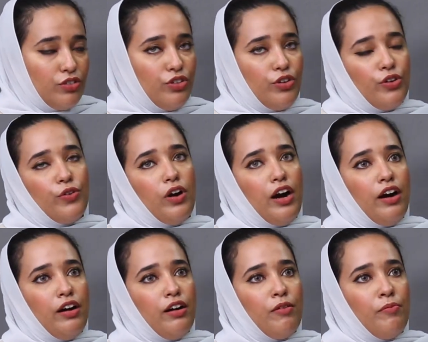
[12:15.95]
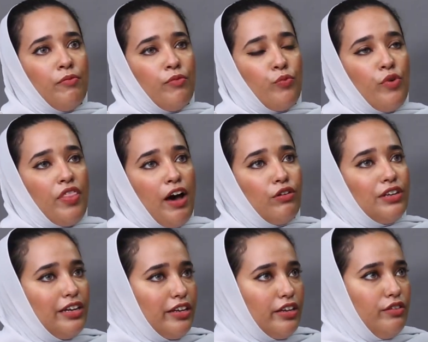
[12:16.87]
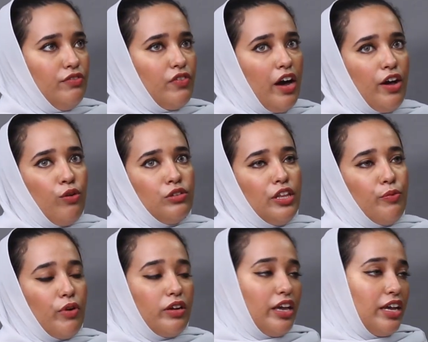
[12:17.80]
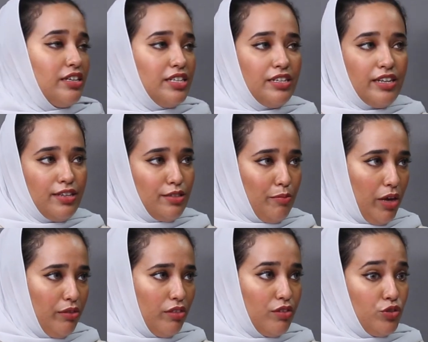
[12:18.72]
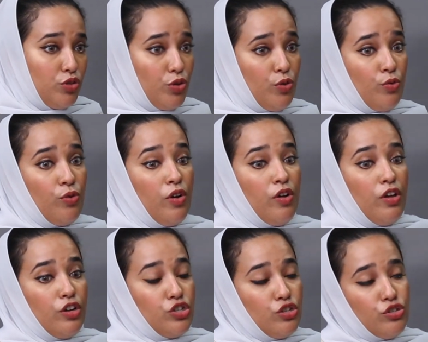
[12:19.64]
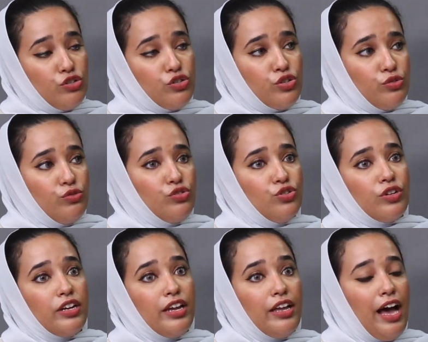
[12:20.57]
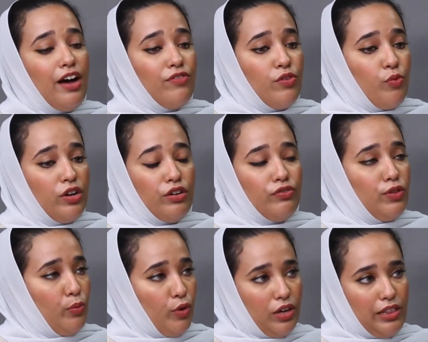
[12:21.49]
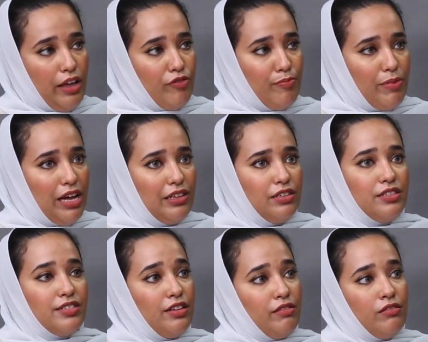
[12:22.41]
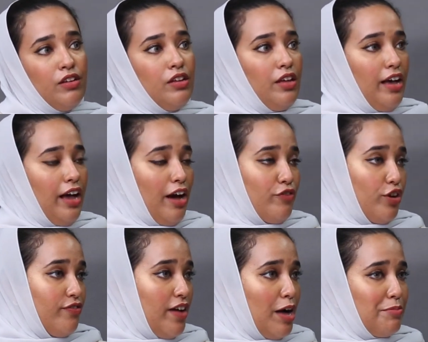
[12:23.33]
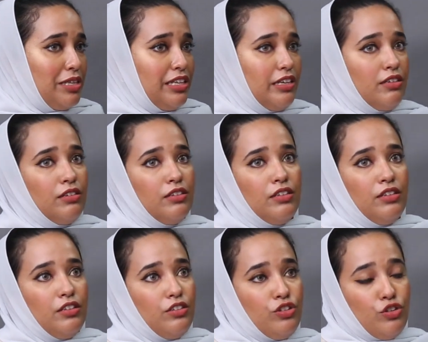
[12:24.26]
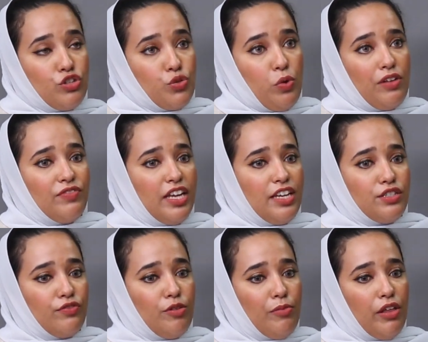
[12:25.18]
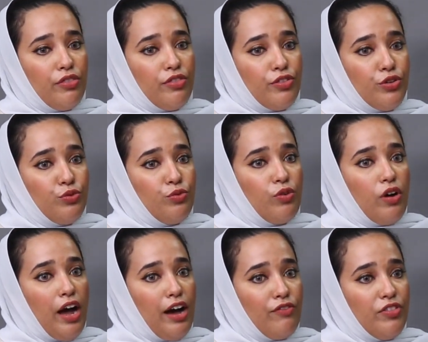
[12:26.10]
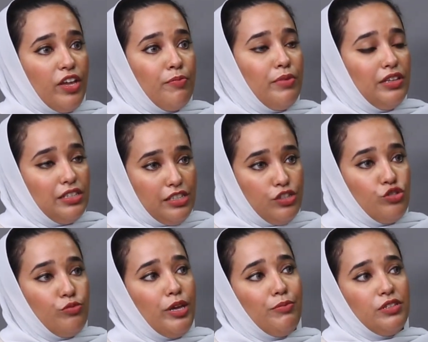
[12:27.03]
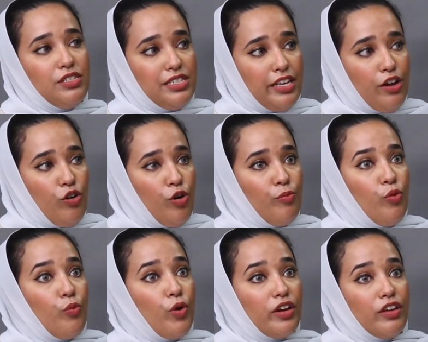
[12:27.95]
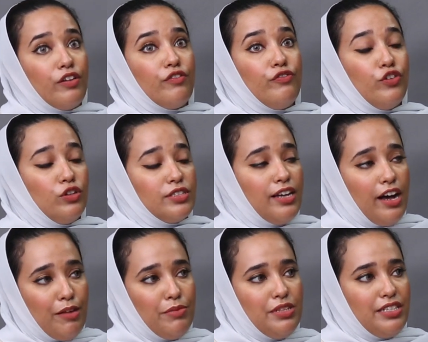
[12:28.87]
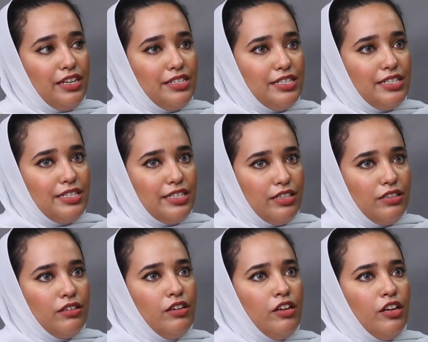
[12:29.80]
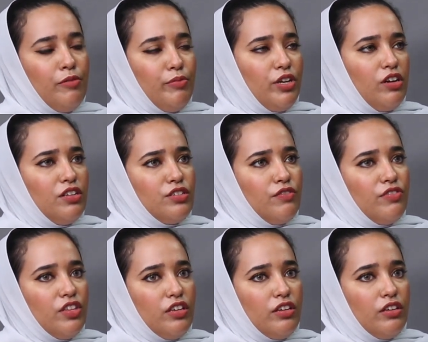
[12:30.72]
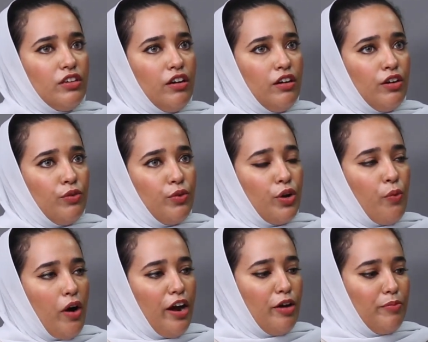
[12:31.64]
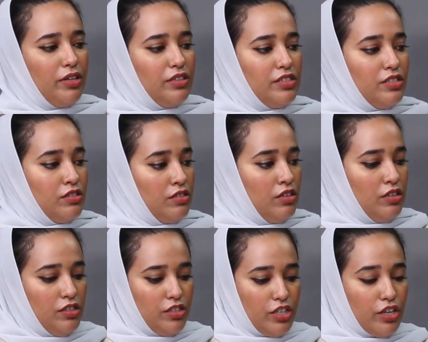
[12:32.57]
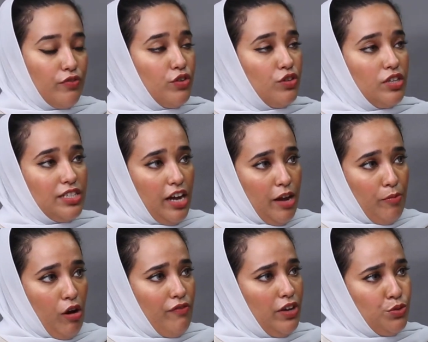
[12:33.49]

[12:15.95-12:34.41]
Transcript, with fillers: You know, um, without leave, I only work eighteen days a month, so you, should you choose, you can have a wonderful work-life balance and have your family. You know, twelve days of the month, you have the ability to be able to stay home working full-time as A T C because of the uh, requirements to give you the time off.